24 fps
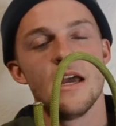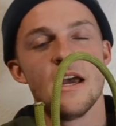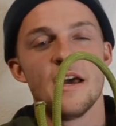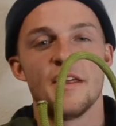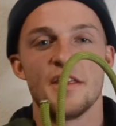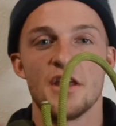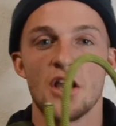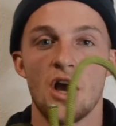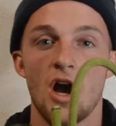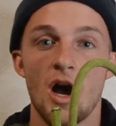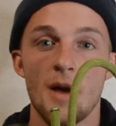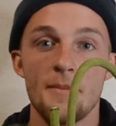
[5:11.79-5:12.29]

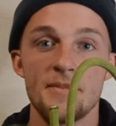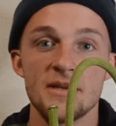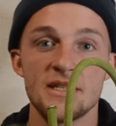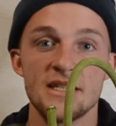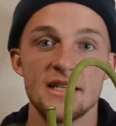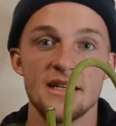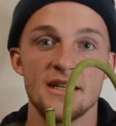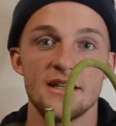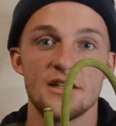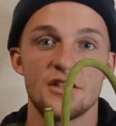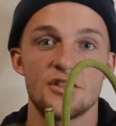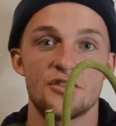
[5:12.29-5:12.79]
The
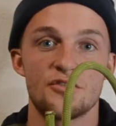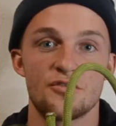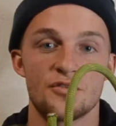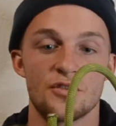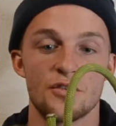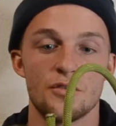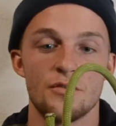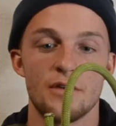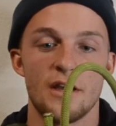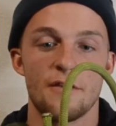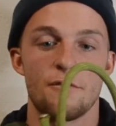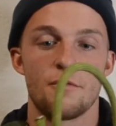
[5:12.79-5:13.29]
opposite is
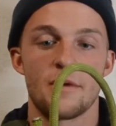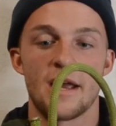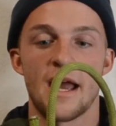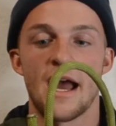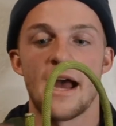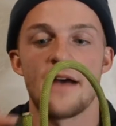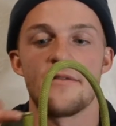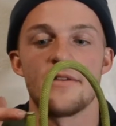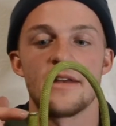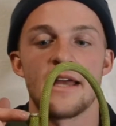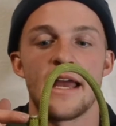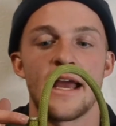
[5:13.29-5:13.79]
true if we
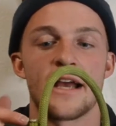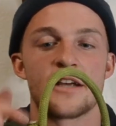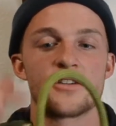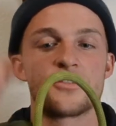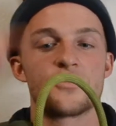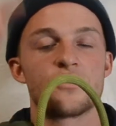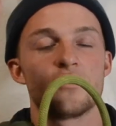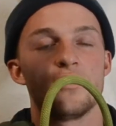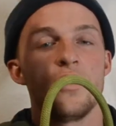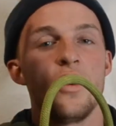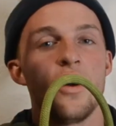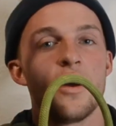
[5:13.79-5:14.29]
have it
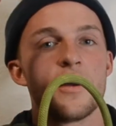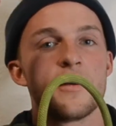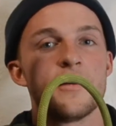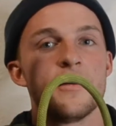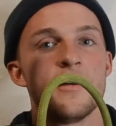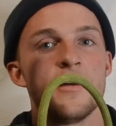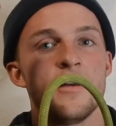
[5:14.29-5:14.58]
extra long.